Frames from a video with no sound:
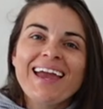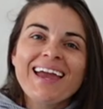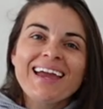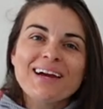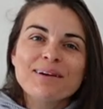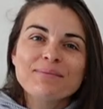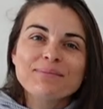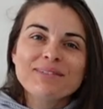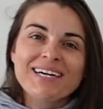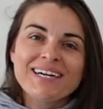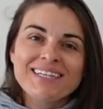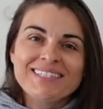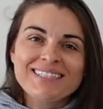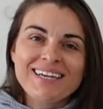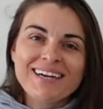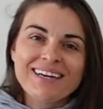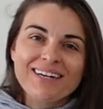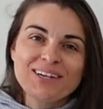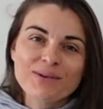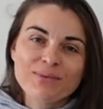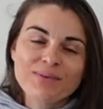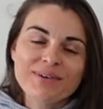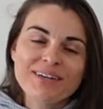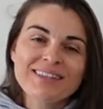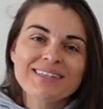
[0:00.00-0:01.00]
Hey, I'm
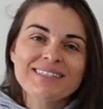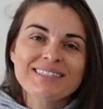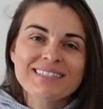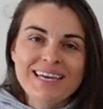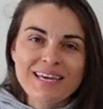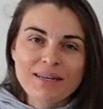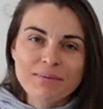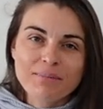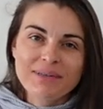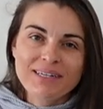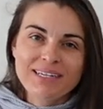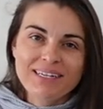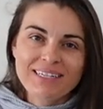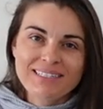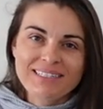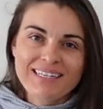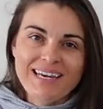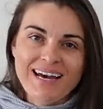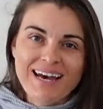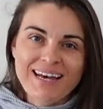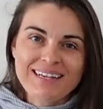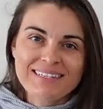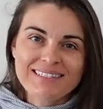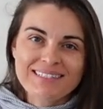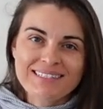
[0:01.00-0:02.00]
Tatiana with 10 Minute
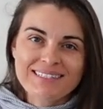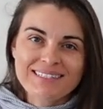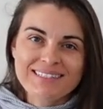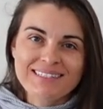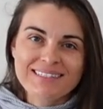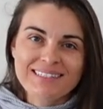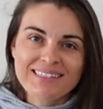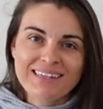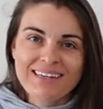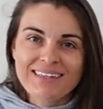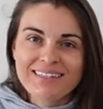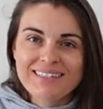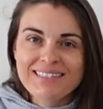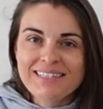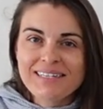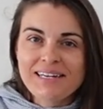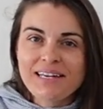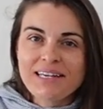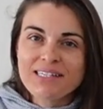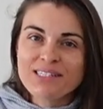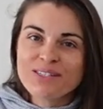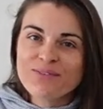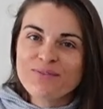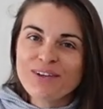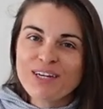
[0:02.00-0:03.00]
Tasks. In
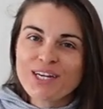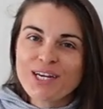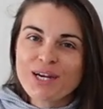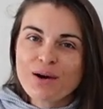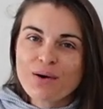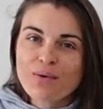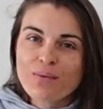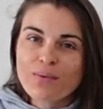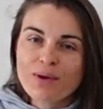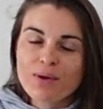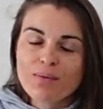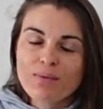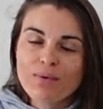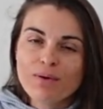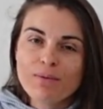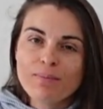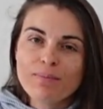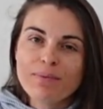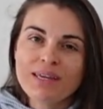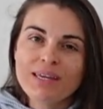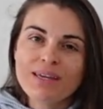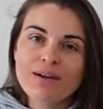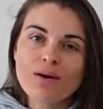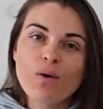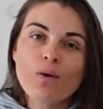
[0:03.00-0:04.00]
today's video, we will
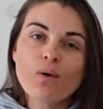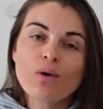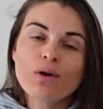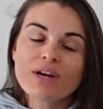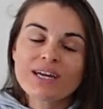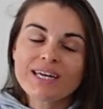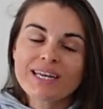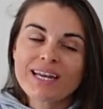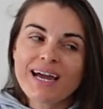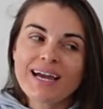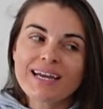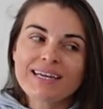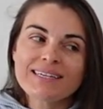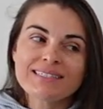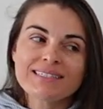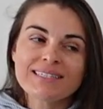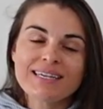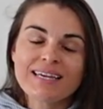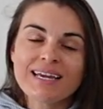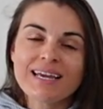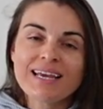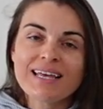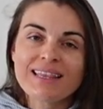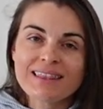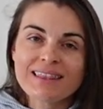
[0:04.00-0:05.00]
be organizing